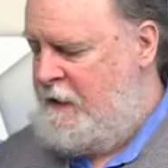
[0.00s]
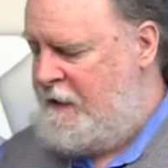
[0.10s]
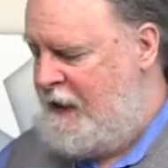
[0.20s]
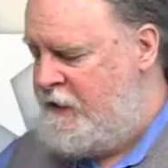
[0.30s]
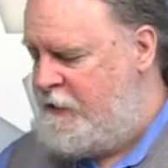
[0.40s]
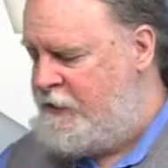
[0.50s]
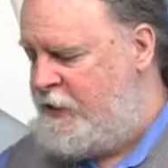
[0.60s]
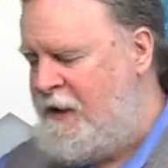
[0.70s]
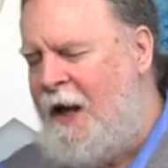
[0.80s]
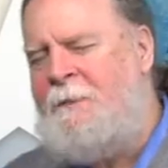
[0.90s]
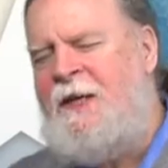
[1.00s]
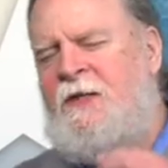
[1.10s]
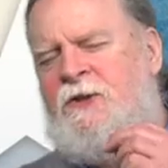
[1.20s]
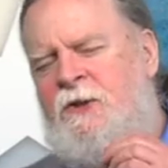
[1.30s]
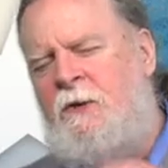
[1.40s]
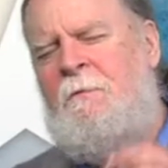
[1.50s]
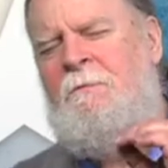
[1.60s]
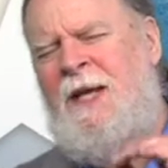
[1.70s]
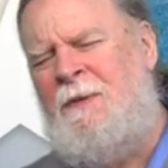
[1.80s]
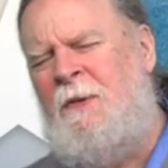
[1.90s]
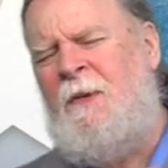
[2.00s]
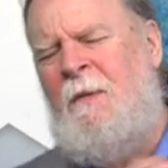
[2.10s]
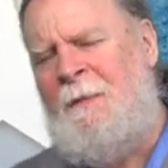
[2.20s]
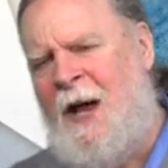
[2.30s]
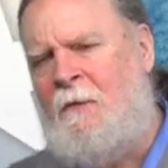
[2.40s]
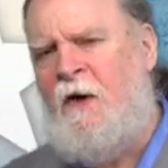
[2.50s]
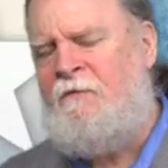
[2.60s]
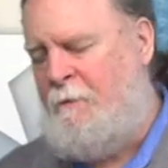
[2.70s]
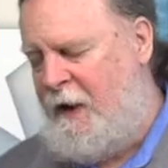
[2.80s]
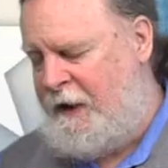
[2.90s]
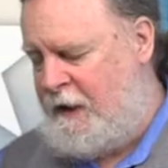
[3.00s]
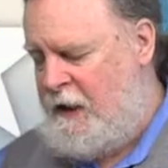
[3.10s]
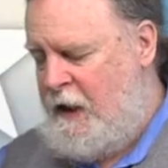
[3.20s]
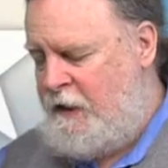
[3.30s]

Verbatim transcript: That is, there should not be a certain minimum amount of money